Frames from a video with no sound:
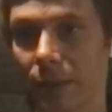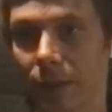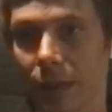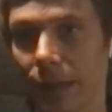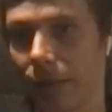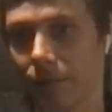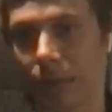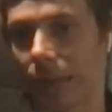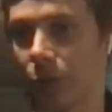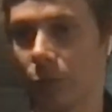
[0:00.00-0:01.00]
and
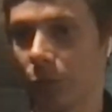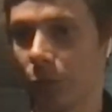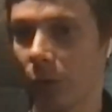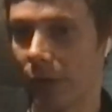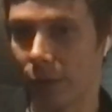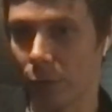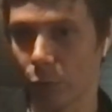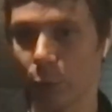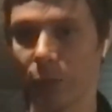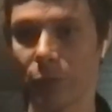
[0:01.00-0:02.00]
like the, the one I told
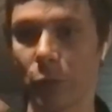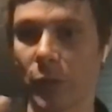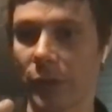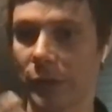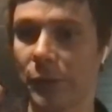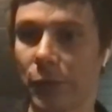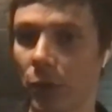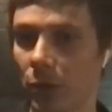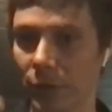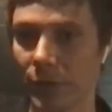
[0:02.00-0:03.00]
you before, where these
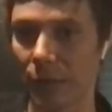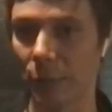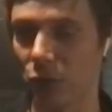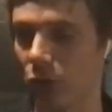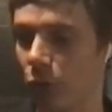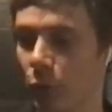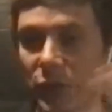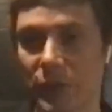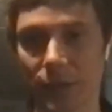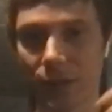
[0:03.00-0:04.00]
four dimensions,
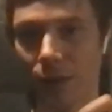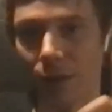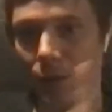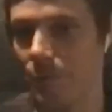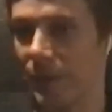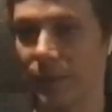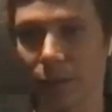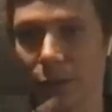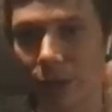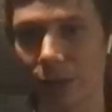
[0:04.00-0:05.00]
which is missing
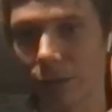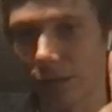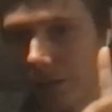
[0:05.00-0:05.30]
connectors,